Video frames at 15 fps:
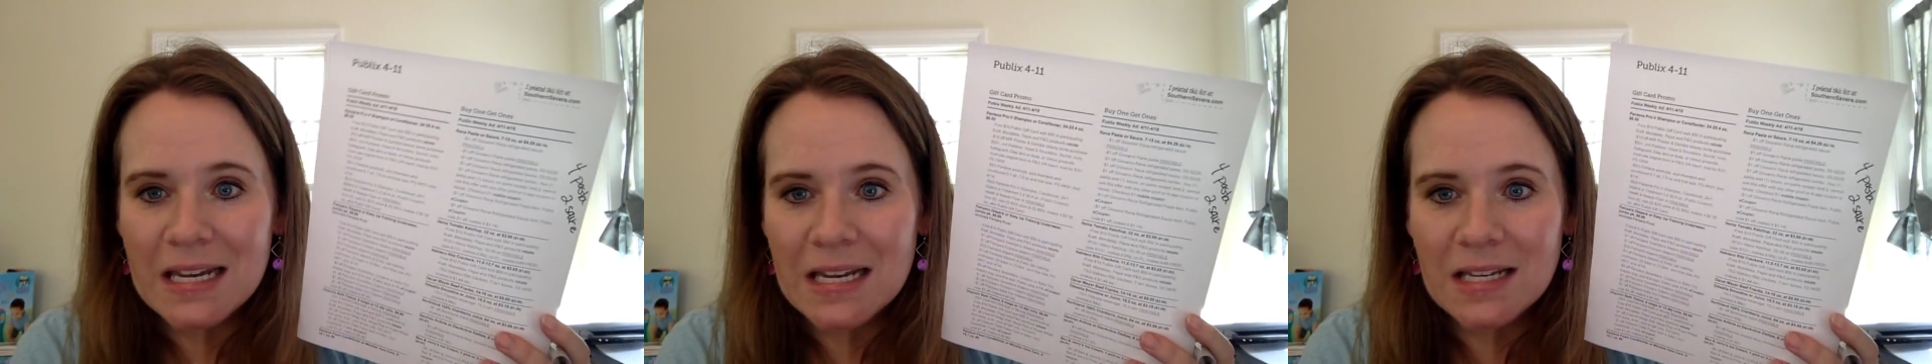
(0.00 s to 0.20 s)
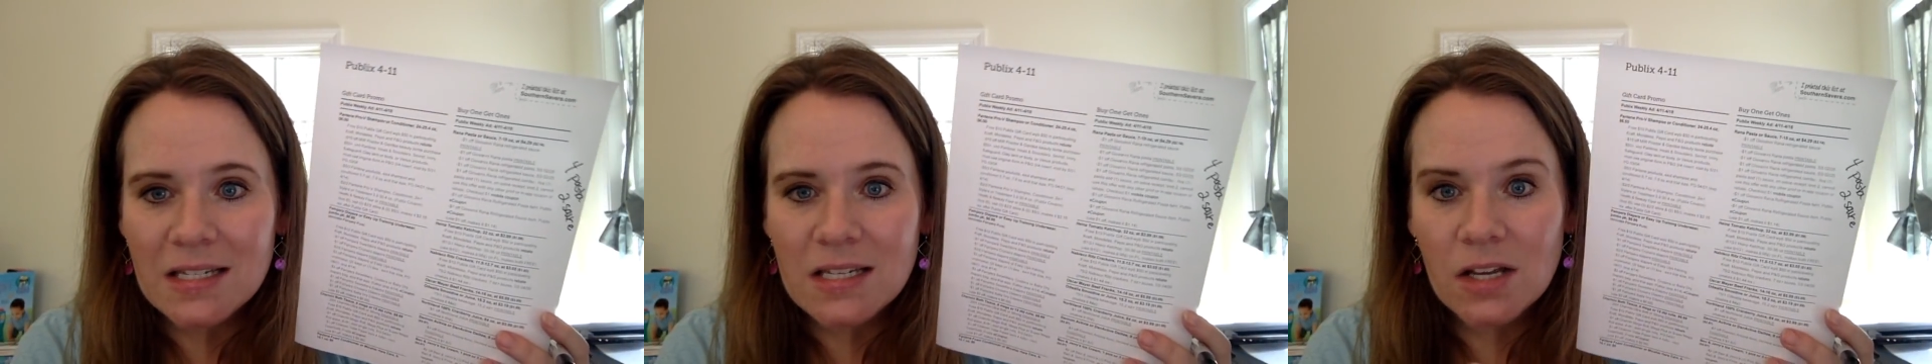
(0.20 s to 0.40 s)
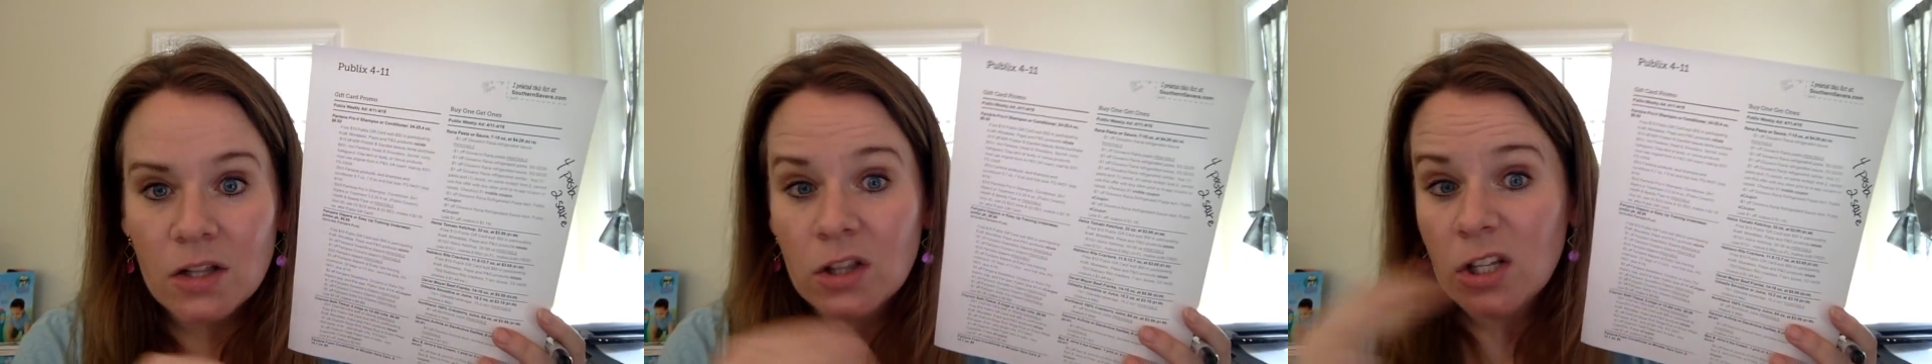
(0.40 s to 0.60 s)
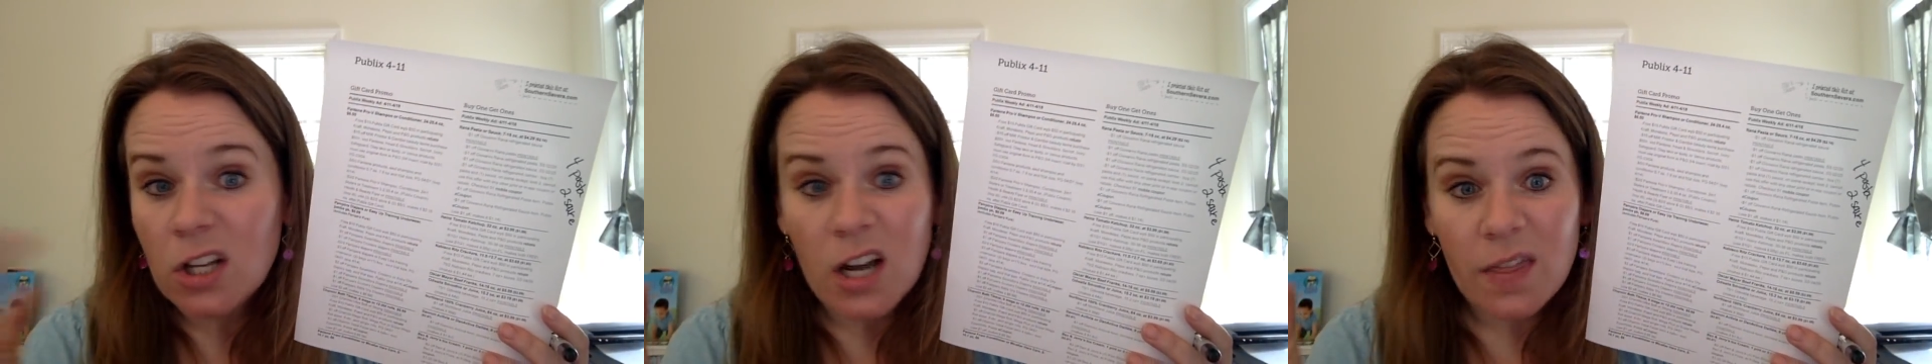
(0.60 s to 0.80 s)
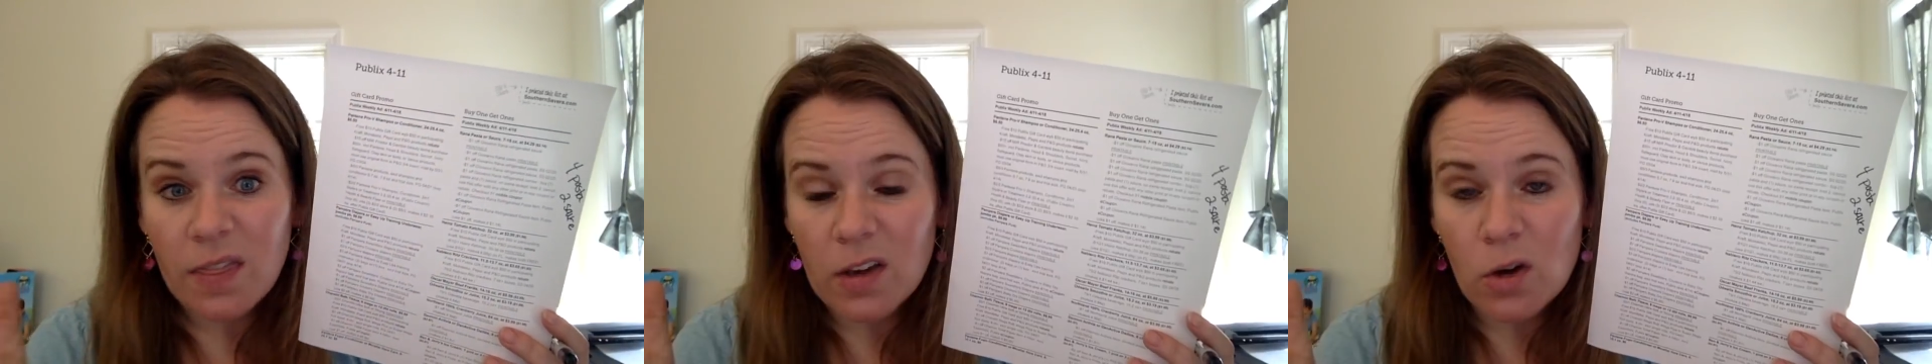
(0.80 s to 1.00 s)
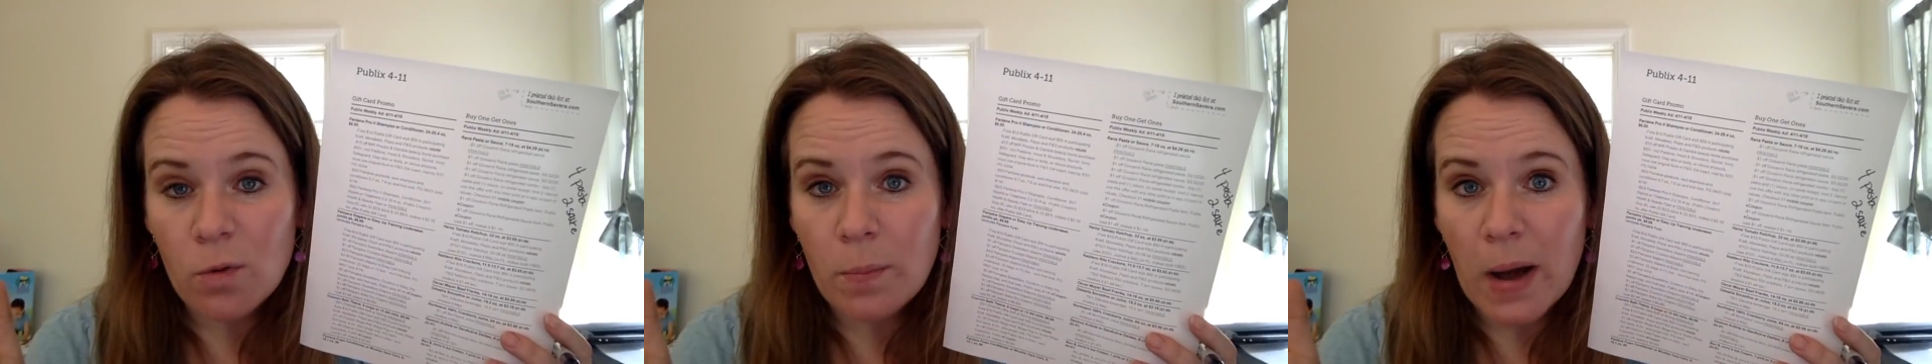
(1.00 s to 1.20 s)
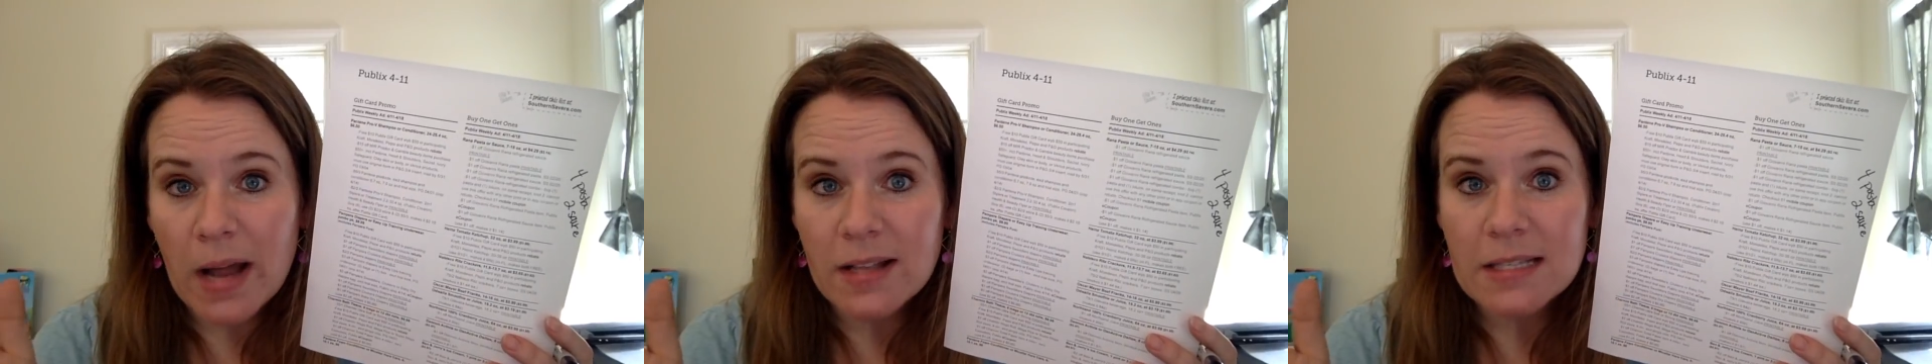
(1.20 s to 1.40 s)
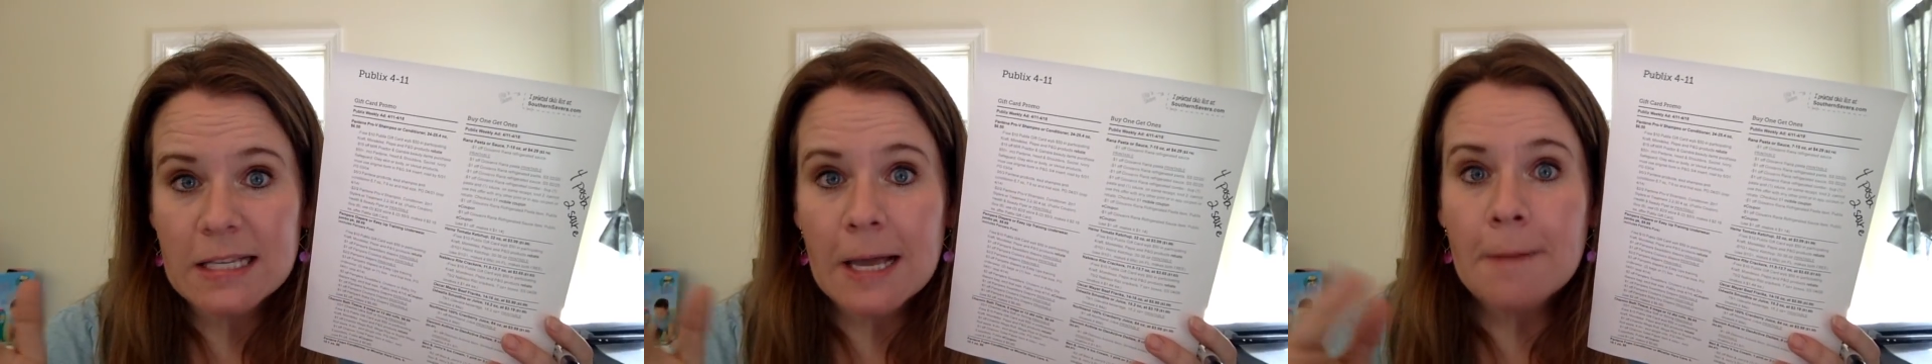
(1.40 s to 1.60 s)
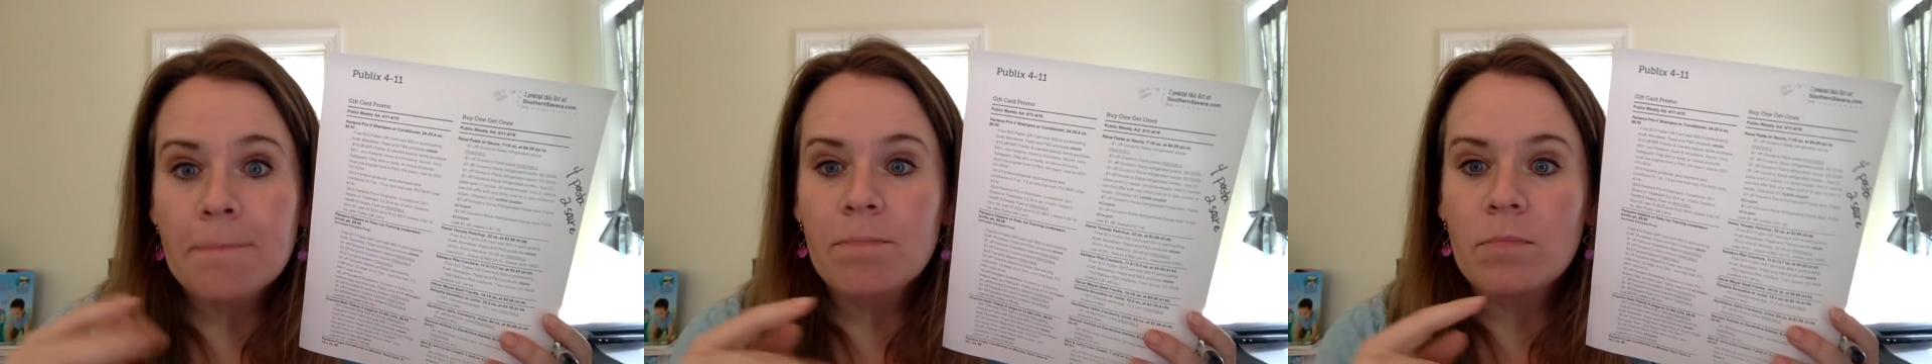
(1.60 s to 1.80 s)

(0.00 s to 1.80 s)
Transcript: need to look at the coupons